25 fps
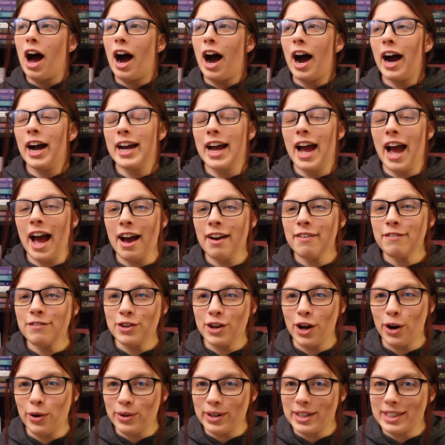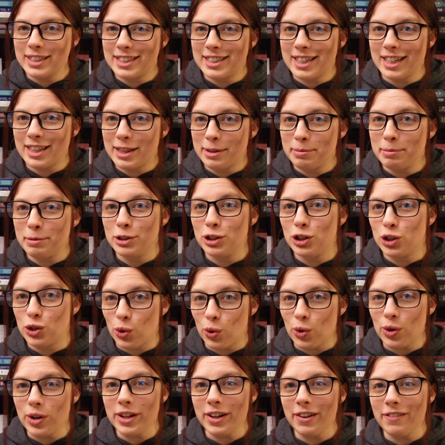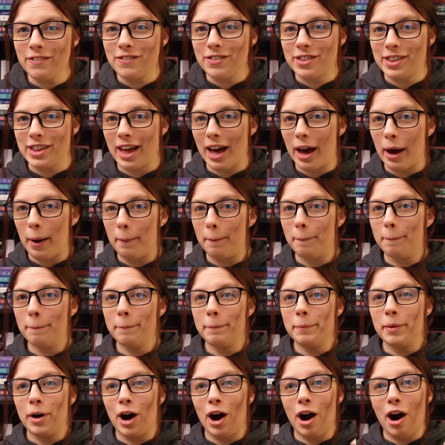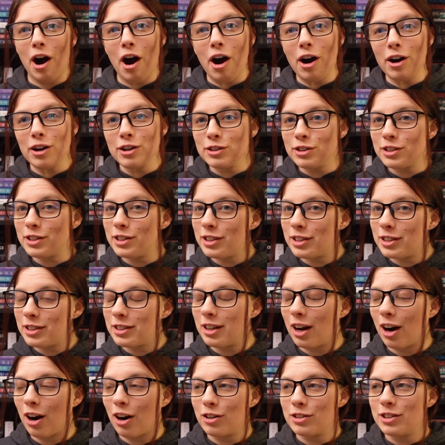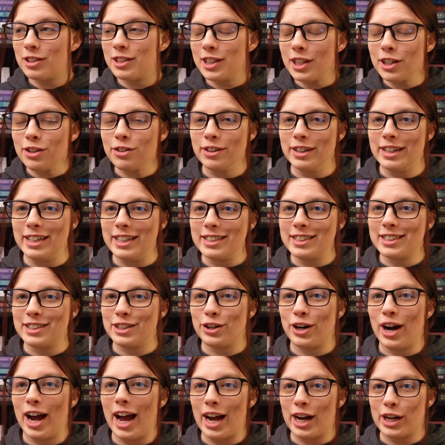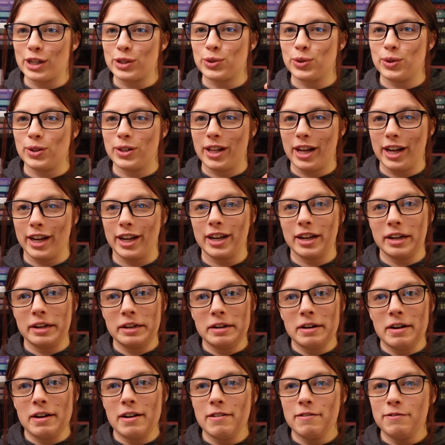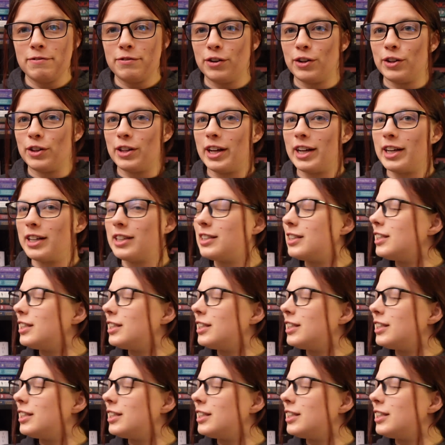I have noticed that the majority of them are, are series. They're actual like full-length